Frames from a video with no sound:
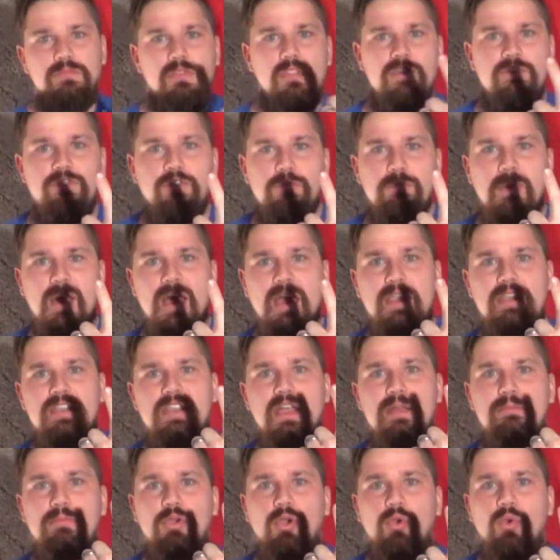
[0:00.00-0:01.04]
for my
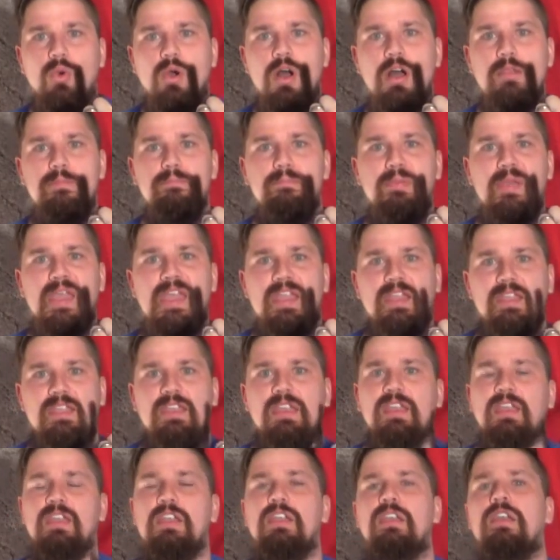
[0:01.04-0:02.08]
number 1 pick
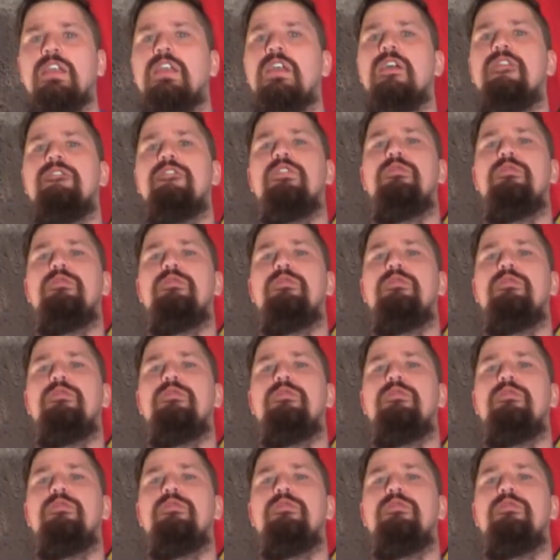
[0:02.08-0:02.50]
for